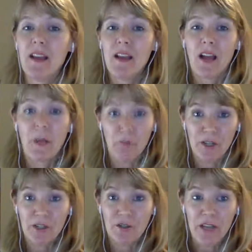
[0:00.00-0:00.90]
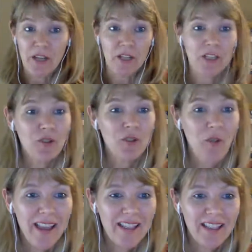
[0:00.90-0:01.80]
comprehension strategy. So
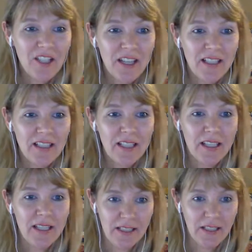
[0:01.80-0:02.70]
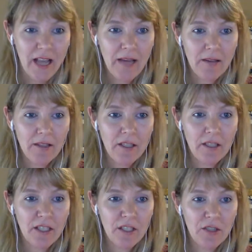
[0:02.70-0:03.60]
Joanne suggests this. I, she's
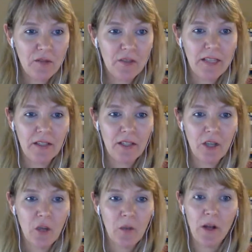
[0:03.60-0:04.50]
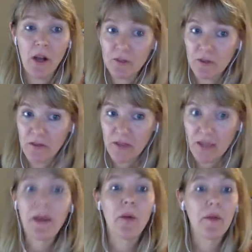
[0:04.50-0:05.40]
teaching students how to decode, but also to think
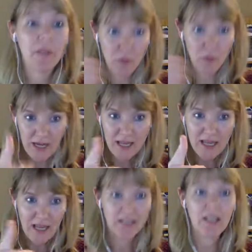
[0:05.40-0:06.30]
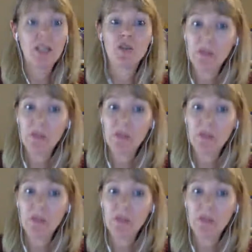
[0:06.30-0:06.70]
about what they're reading. Yes, in use of